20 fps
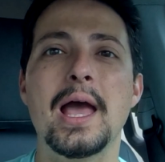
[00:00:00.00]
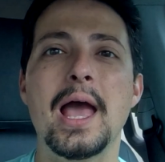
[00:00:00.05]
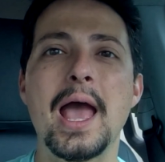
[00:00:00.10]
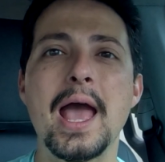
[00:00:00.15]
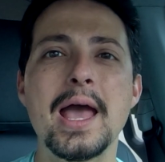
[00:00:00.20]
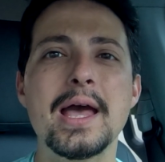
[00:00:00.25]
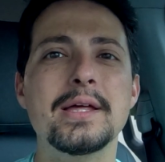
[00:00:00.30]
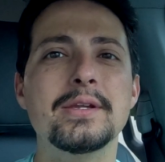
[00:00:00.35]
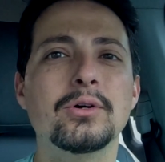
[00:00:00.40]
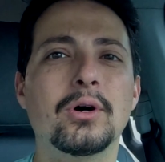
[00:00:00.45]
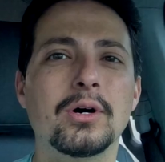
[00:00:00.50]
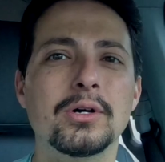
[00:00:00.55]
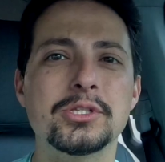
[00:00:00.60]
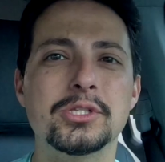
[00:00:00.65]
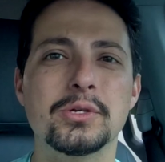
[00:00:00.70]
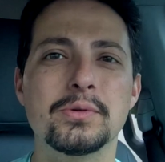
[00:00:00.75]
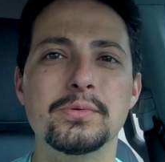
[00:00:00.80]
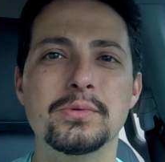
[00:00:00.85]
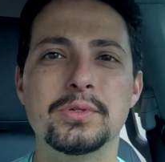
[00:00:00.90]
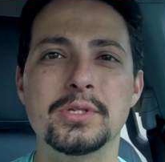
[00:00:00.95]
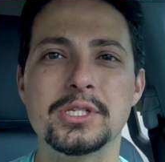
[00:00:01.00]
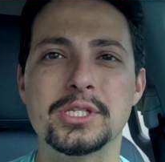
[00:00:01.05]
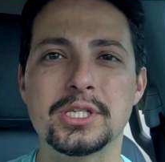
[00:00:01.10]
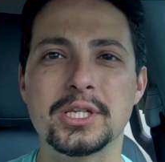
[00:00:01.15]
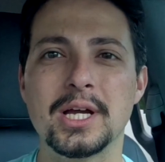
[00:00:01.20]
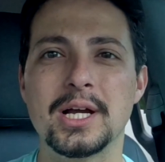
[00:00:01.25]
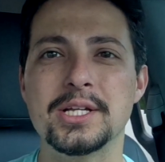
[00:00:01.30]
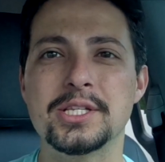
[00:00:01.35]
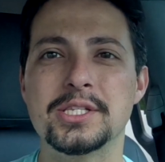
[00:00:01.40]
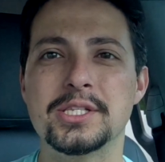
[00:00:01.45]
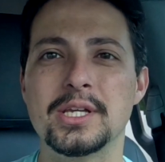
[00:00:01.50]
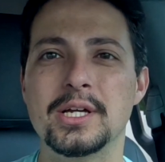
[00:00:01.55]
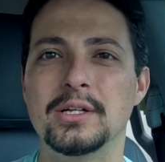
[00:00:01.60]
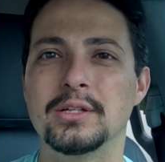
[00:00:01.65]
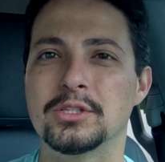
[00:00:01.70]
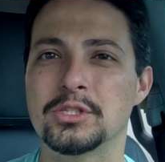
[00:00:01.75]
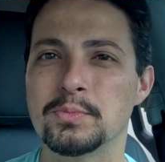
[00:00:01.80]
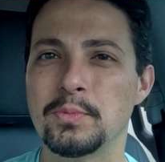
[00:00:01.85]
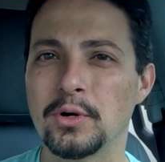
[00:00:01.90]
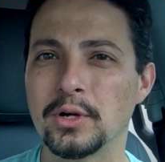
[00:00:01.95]
and also discuss
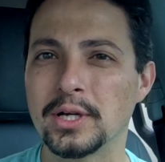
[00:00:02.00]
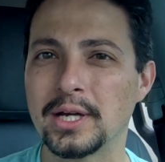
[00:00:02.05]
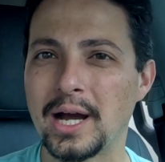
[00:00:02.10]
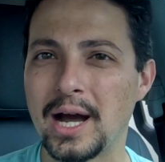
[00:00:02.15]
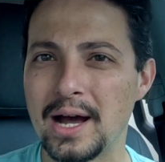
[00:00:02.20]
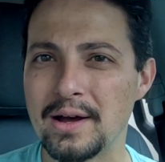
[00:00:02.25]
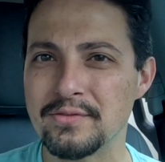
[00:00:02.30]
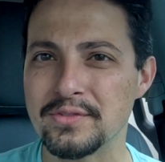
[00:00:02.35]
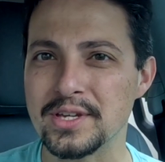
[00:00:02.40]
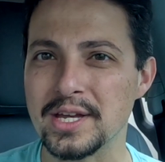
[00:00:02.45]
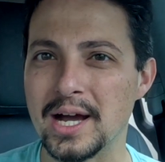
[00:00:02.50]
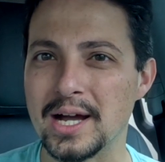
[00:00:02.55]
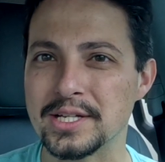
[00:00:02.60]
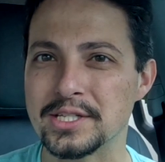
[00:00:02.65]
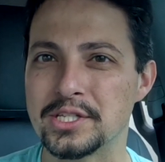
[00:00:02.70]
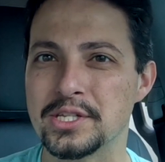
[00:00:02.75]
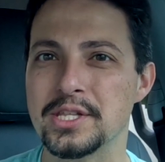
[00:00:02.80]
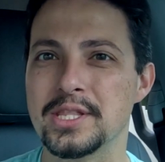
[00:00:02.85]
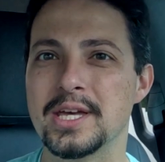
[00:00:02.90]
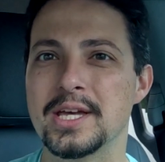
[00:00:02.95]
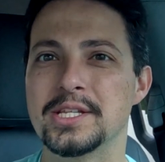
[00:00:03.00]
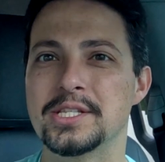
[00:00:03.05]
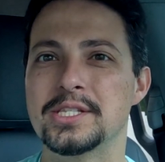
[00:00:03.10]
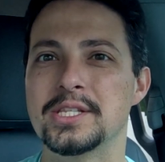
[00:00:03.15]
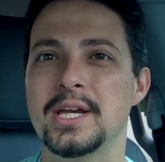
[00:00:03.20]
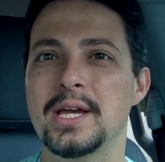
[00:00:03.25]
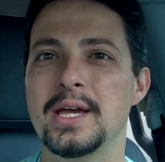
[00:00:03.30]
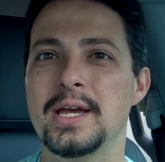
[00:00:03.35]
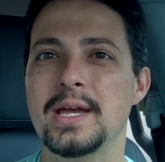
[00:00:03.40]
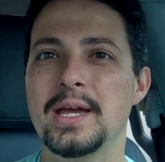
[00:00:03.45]
a small caveat to this